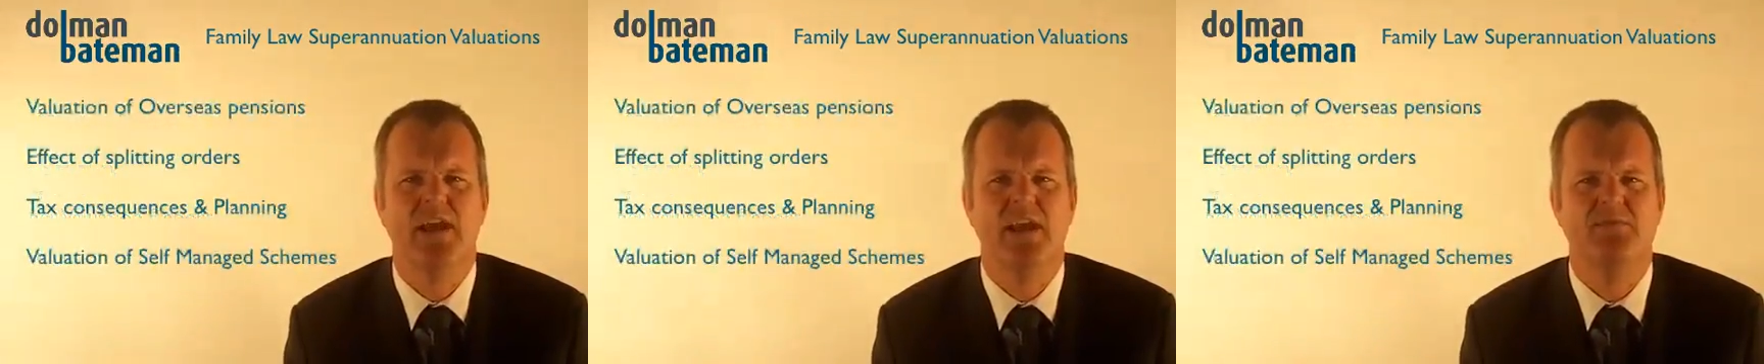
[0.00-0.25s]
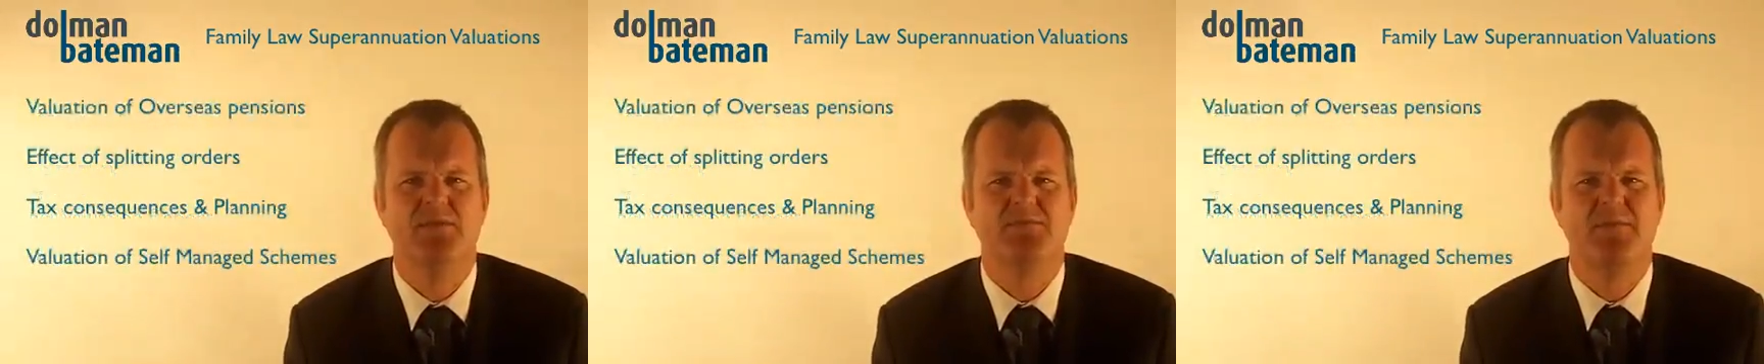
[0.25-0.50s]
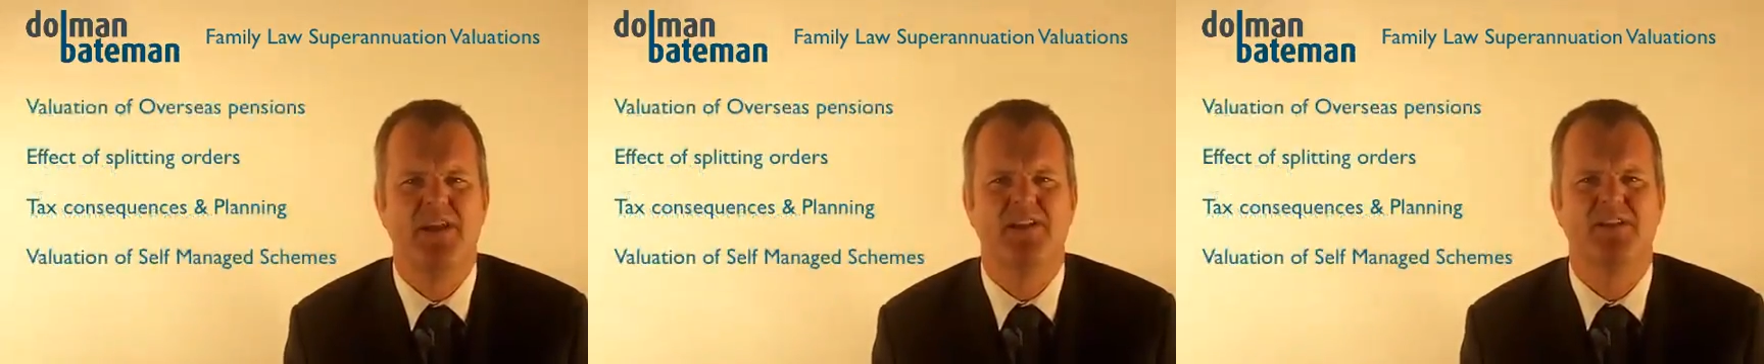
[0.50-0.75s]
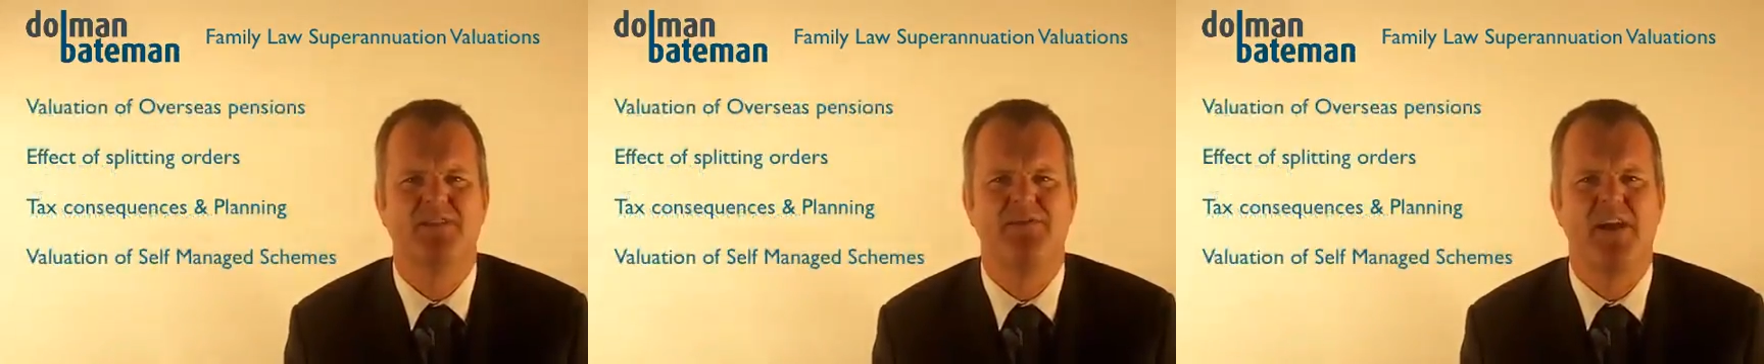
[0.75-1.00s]
in respect
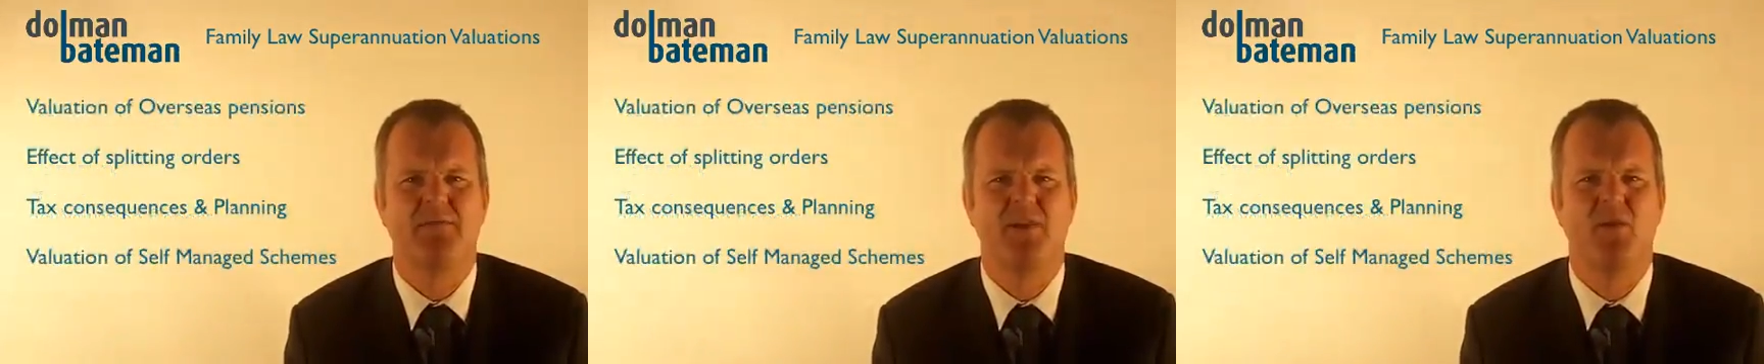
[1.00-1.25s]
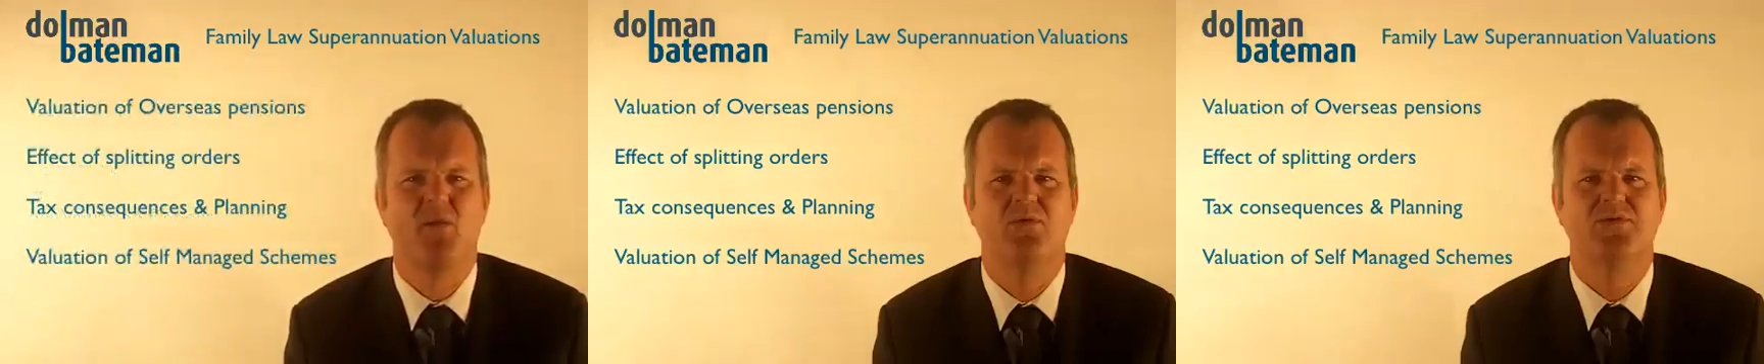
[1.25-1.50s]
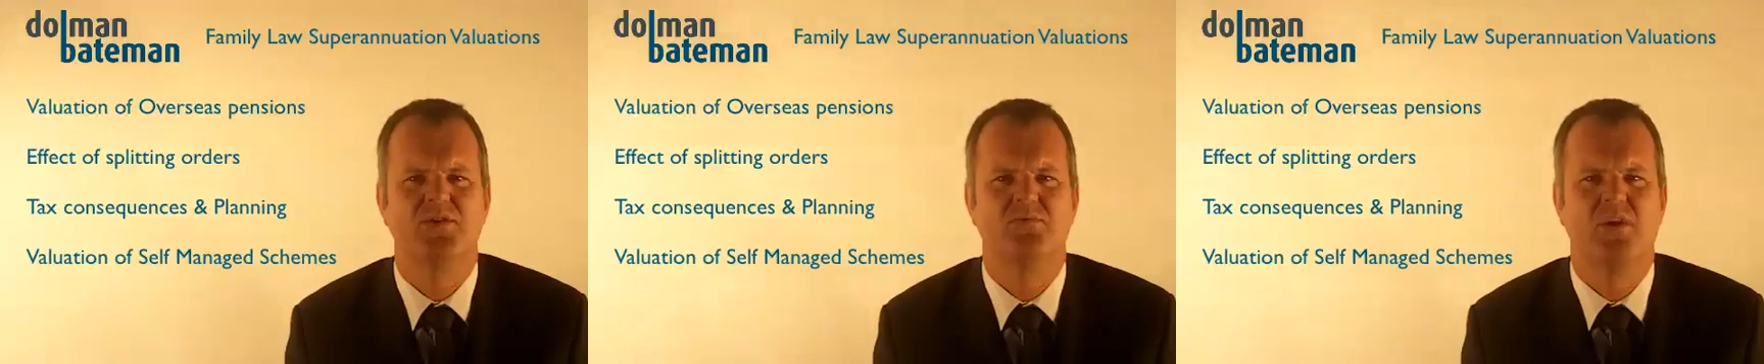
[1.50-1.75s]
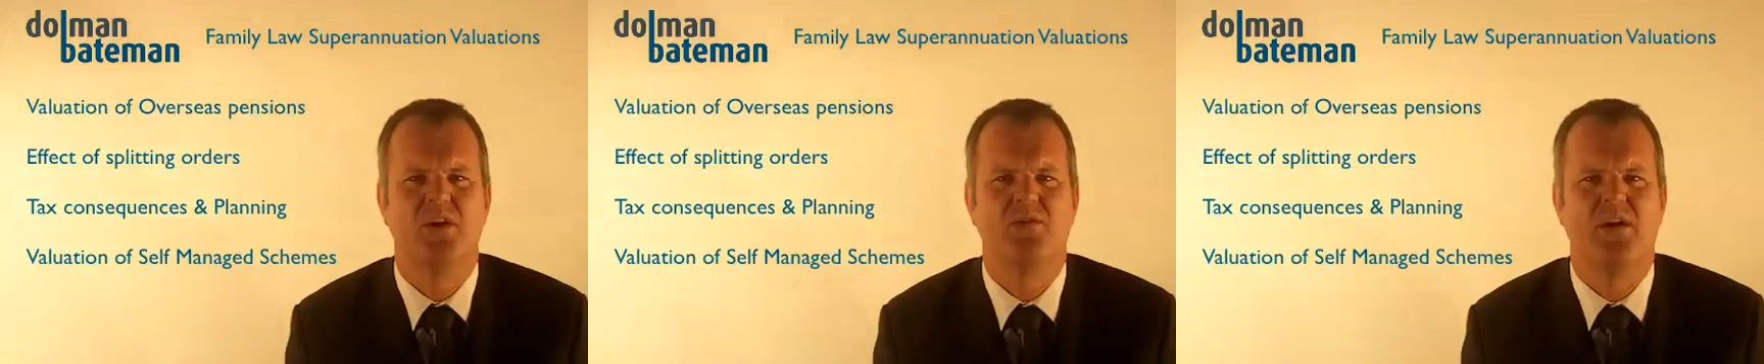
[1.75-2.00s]
to the family law
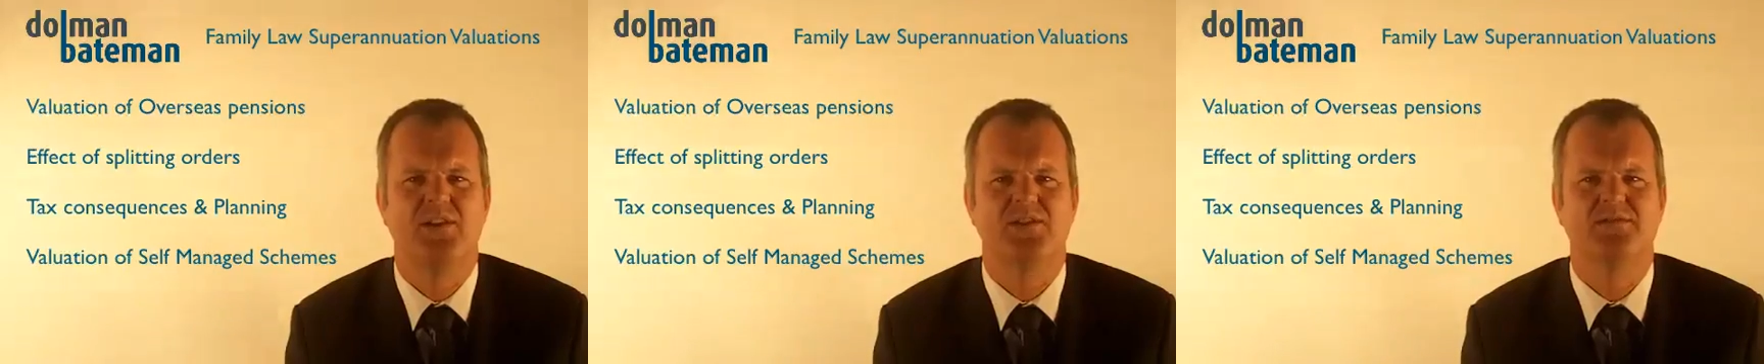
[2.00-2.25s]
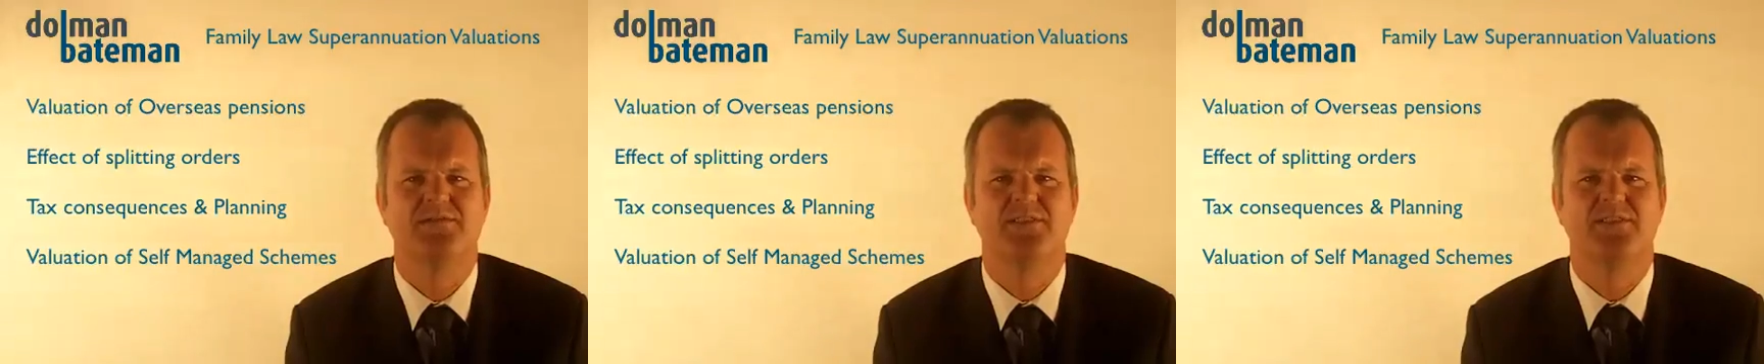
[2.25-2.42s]
superannuation,